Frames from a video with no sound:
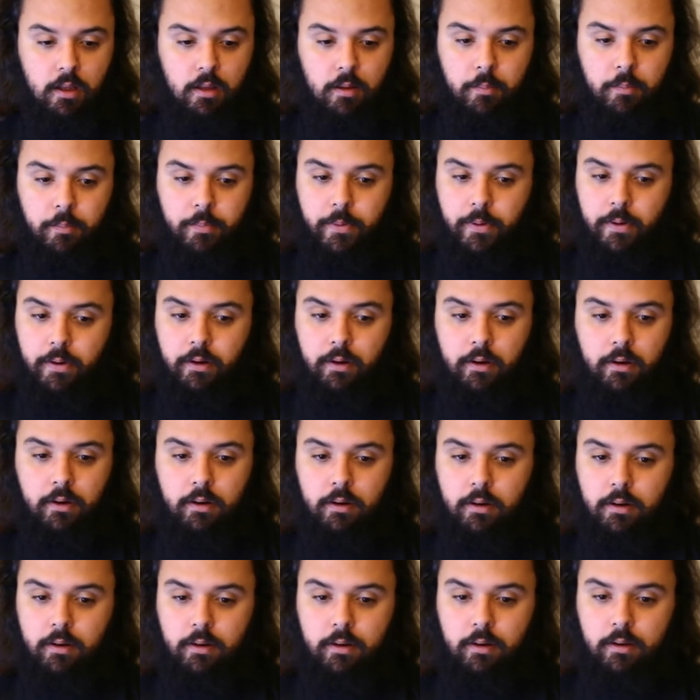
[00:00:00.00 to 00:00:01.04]
but
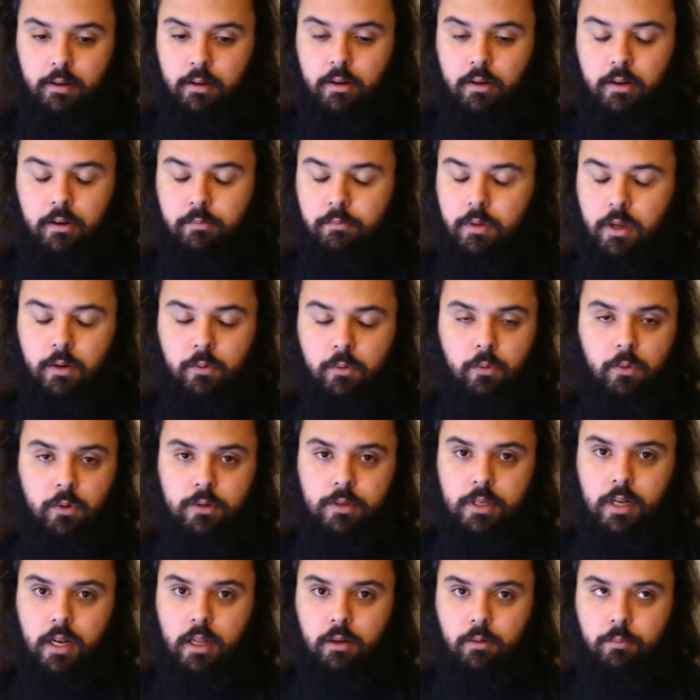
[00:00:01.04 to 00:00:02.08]
it
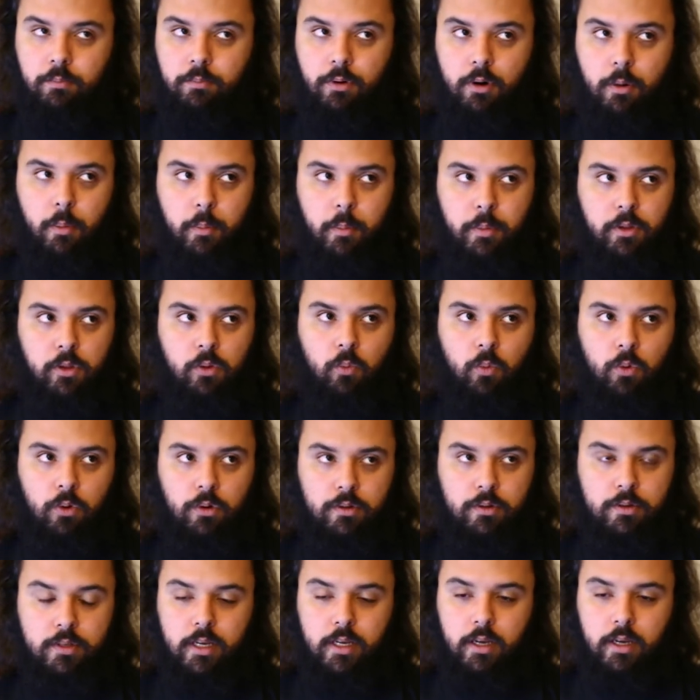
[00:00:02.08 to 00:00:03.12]
was like probably the
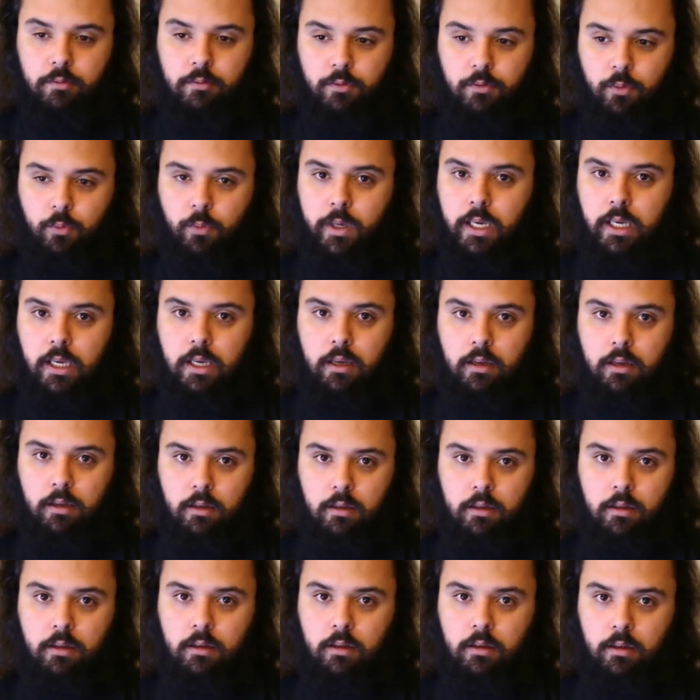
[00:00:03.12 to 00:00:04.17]
worst day of the week
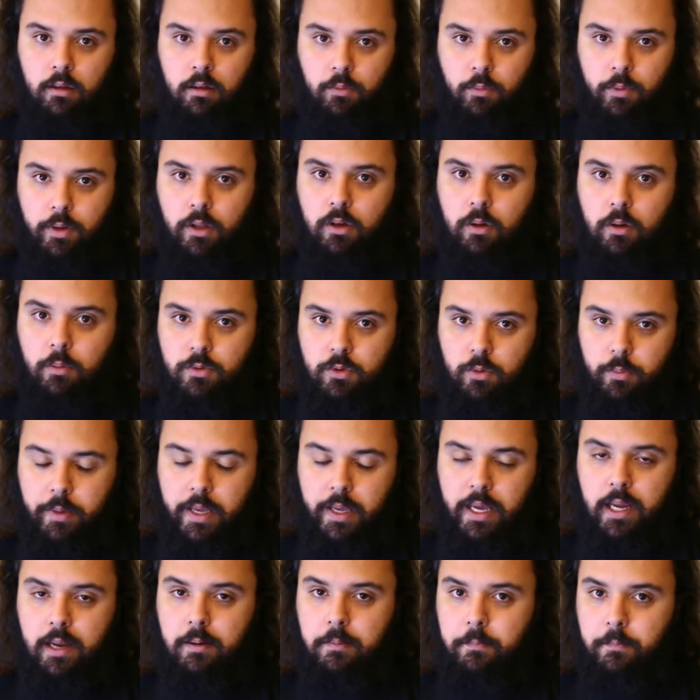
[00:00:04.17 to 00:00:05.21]
when it comes to
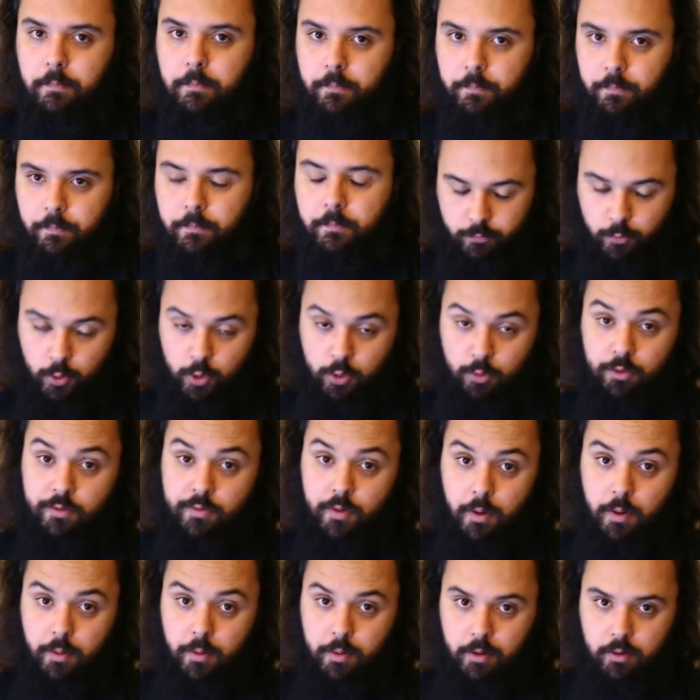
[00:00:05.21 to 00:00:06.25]
pain, which was
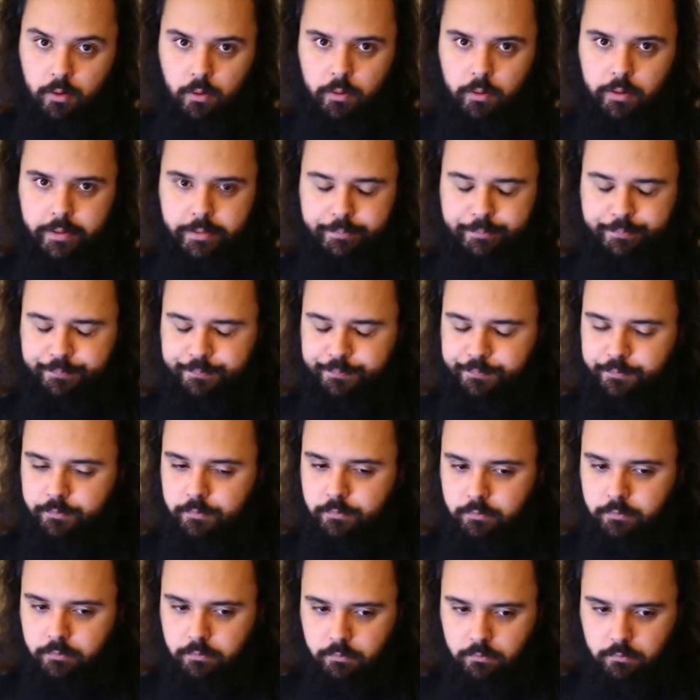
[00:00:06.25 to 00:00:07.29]
very annoying.
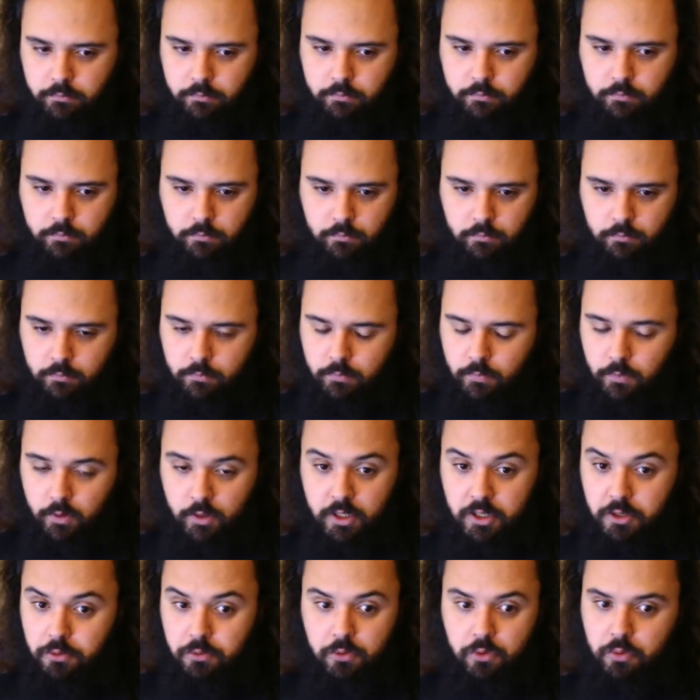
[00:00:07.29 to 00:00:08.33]

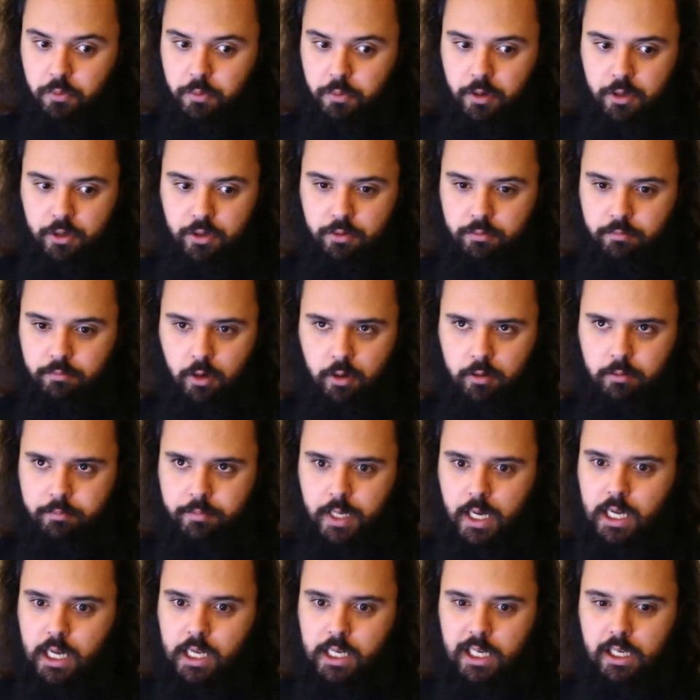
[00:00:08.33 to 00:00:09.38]
didn't do much.
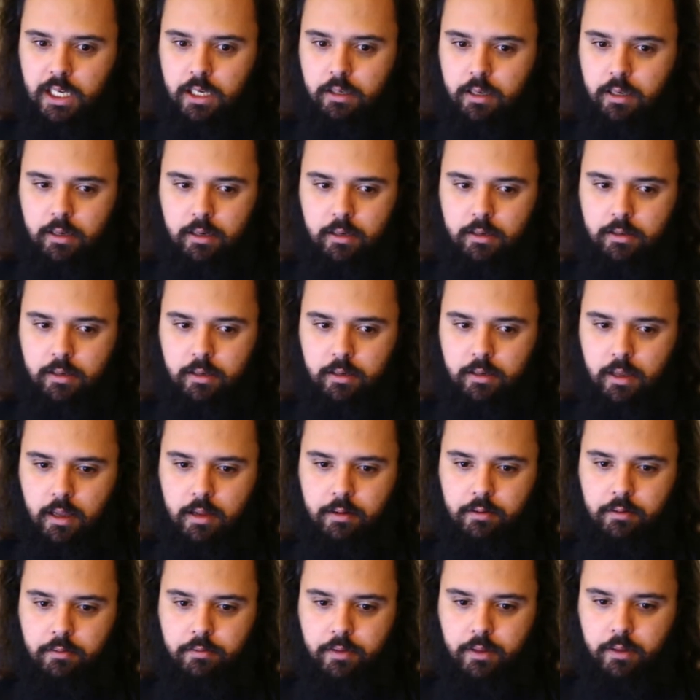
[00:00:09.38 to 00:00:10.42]
I hardly did
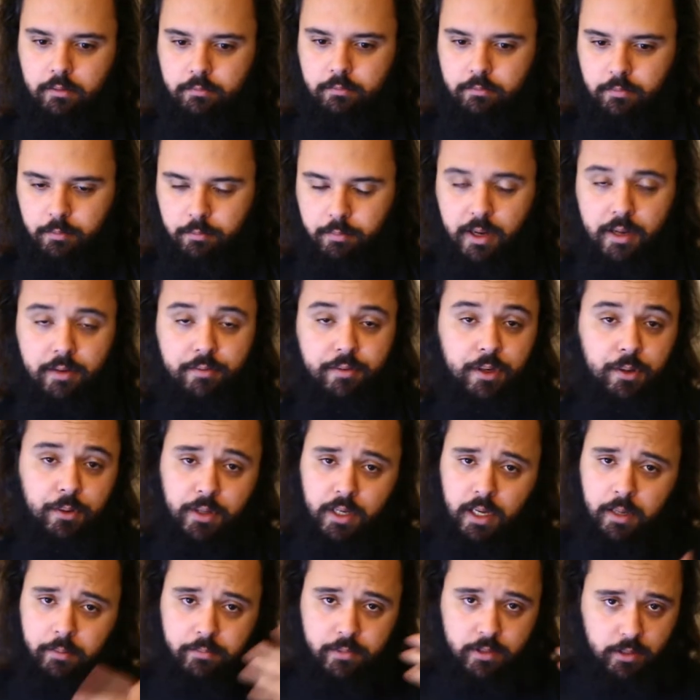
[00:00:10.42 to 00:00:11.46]
anything. I played video
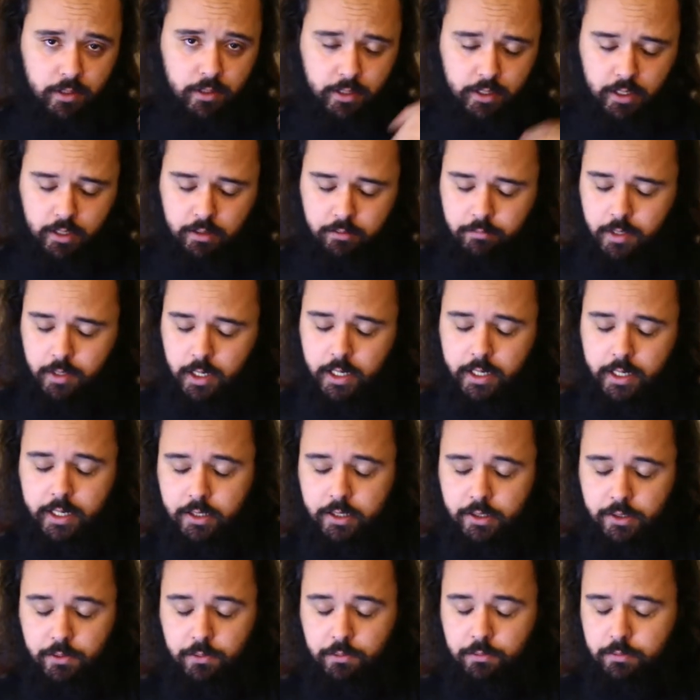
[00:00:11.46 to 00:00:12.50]
games like I
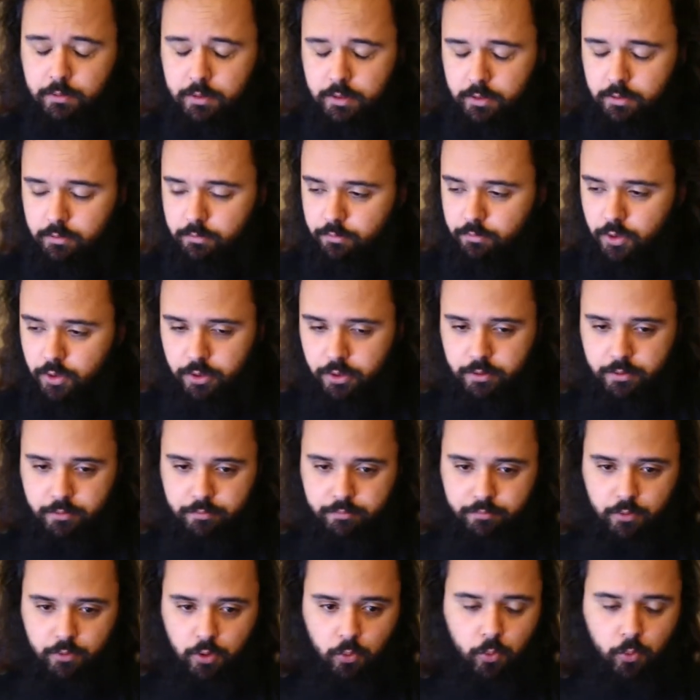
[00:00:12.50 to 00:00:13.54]
do. It's just
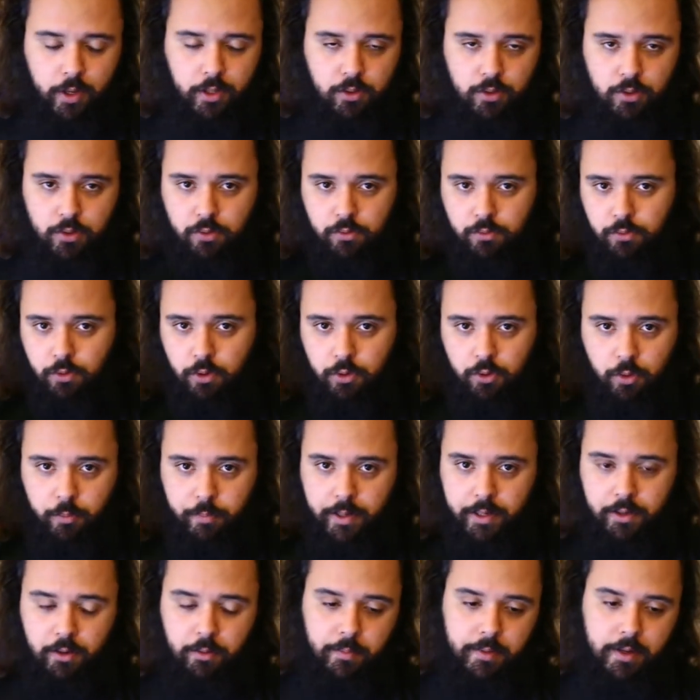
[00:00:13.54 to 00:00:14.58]
a way to
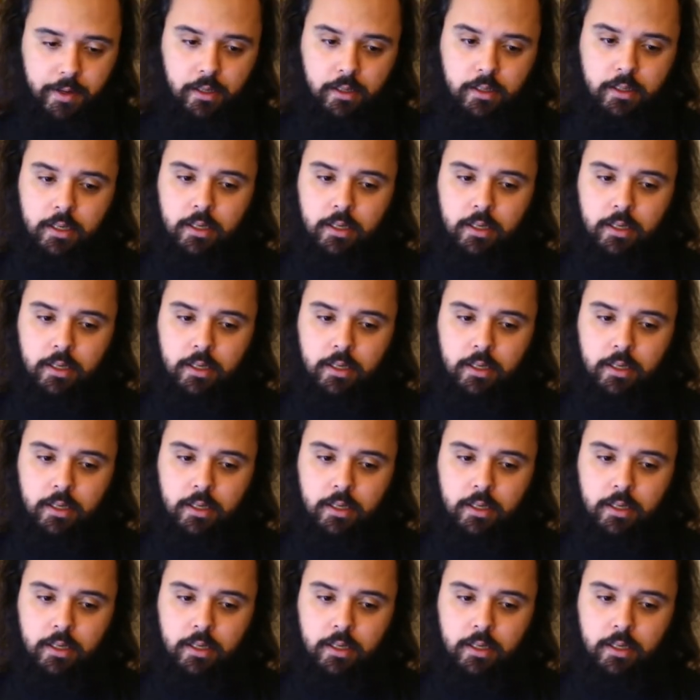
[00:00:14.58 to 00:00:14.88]
occupy the mind.